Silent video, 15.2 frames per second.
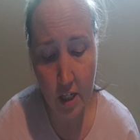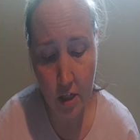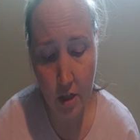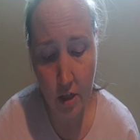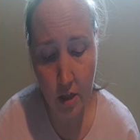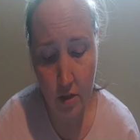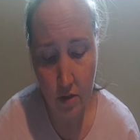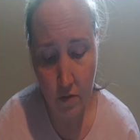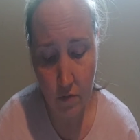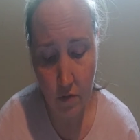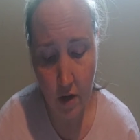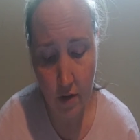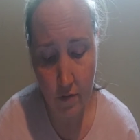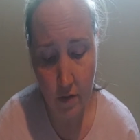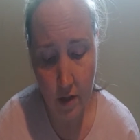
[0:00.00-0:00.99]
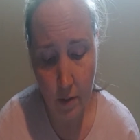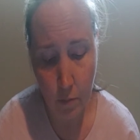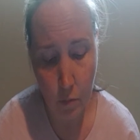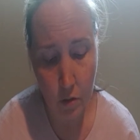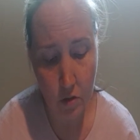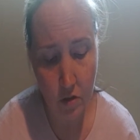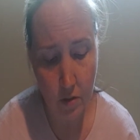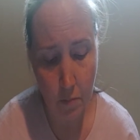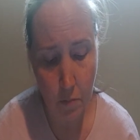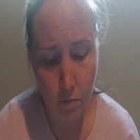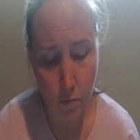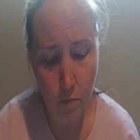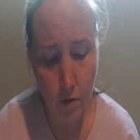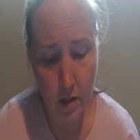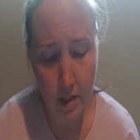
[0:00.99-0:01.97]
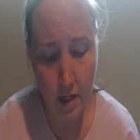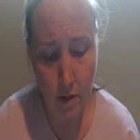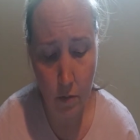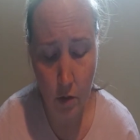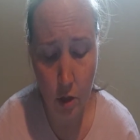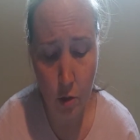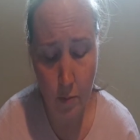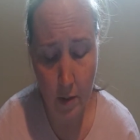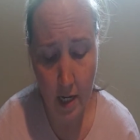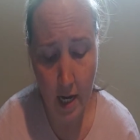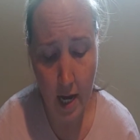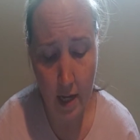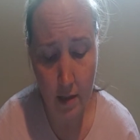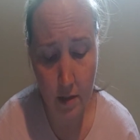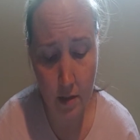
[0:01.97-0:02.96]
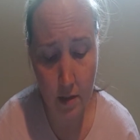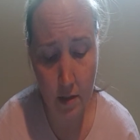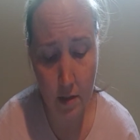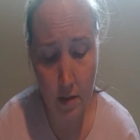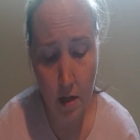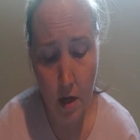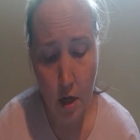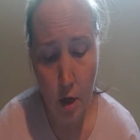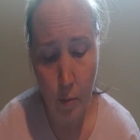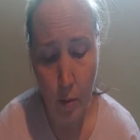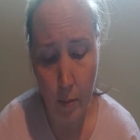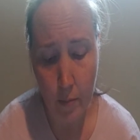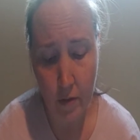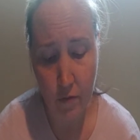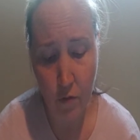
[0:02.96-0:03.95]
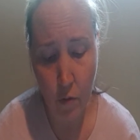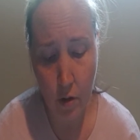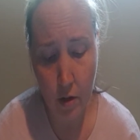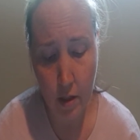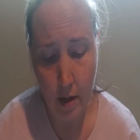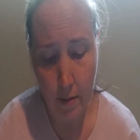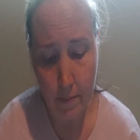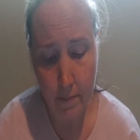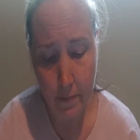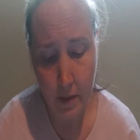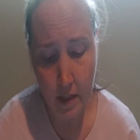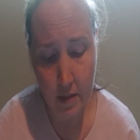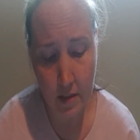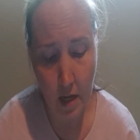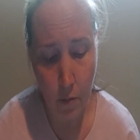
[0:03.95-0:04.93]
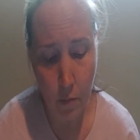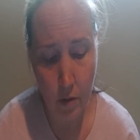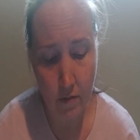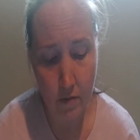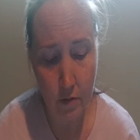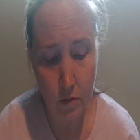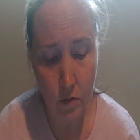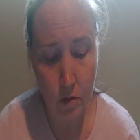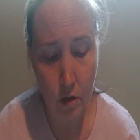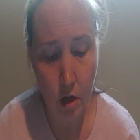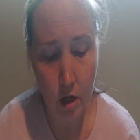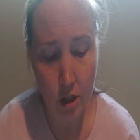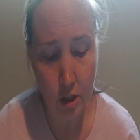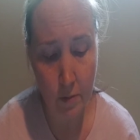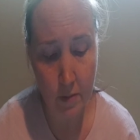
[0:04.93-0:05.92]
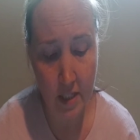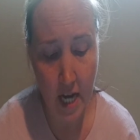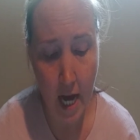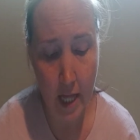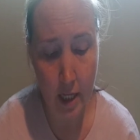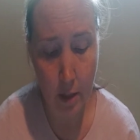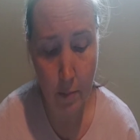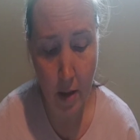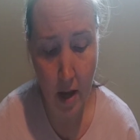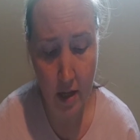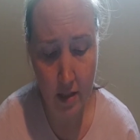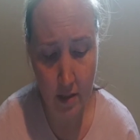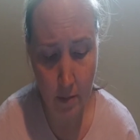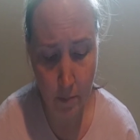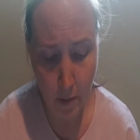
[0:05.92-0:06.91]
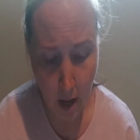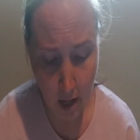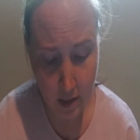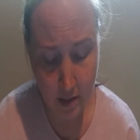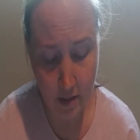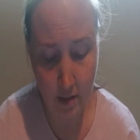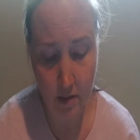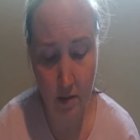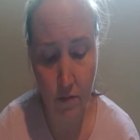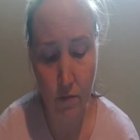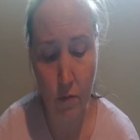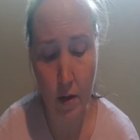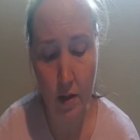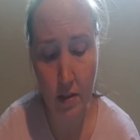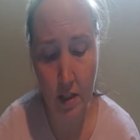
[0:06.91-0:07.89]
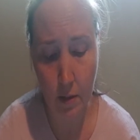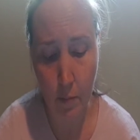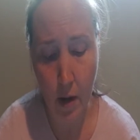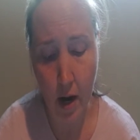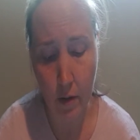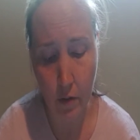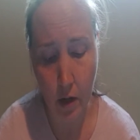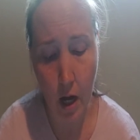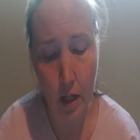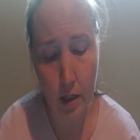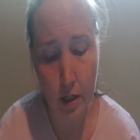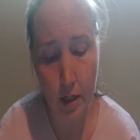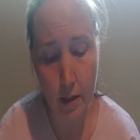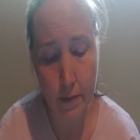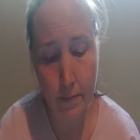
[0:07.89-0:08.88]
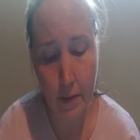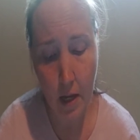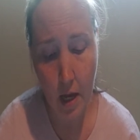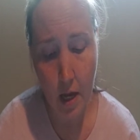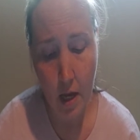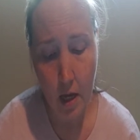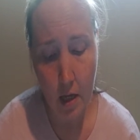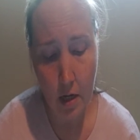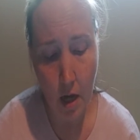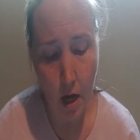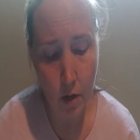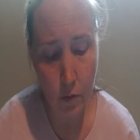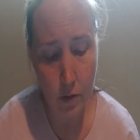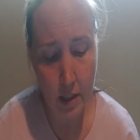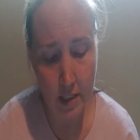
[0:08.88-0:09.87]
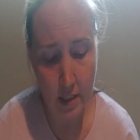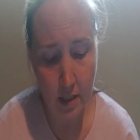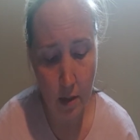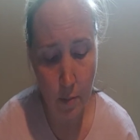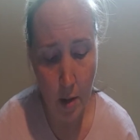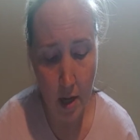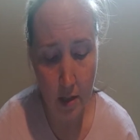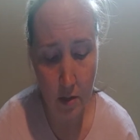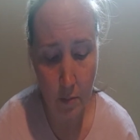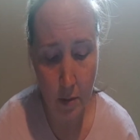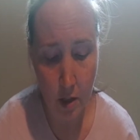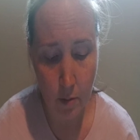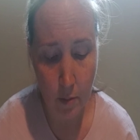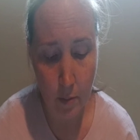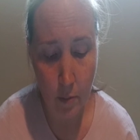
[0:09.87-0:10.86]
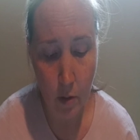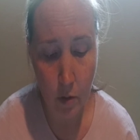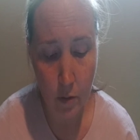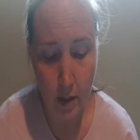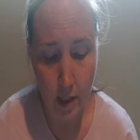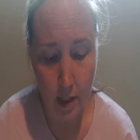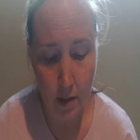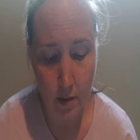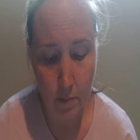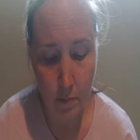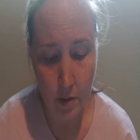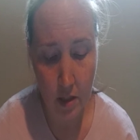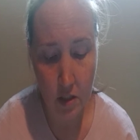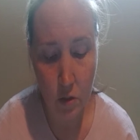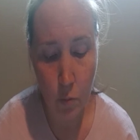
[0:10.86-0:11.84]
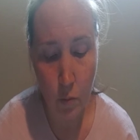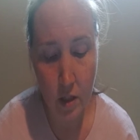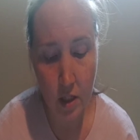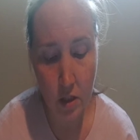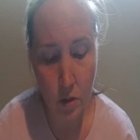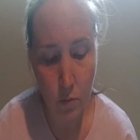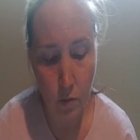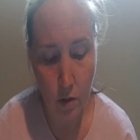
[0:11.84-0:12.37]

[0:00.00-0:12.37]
them sat one of those large metallic boxes of rusty brown color. Not only did the box appear to be broken, but its wheels were hard to see, sunk deep into the earth. On the side